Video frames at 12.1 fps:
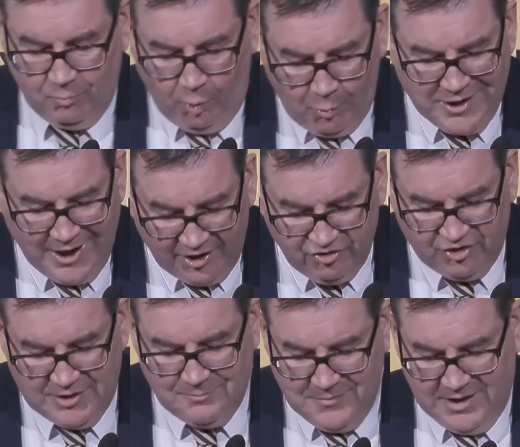what we
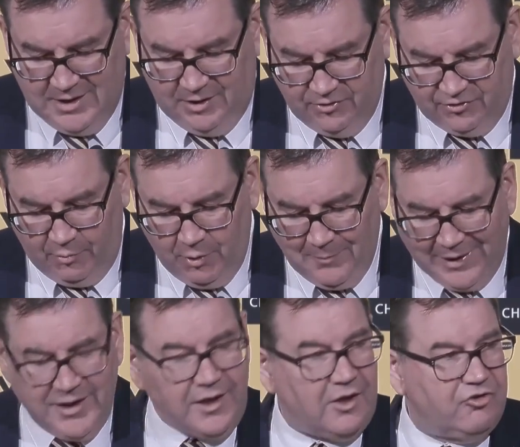actually mean is that we're
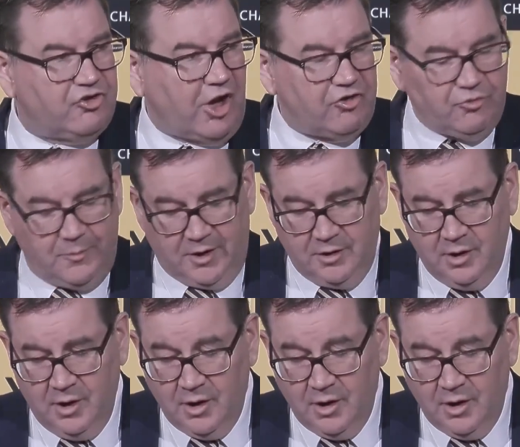making a judgment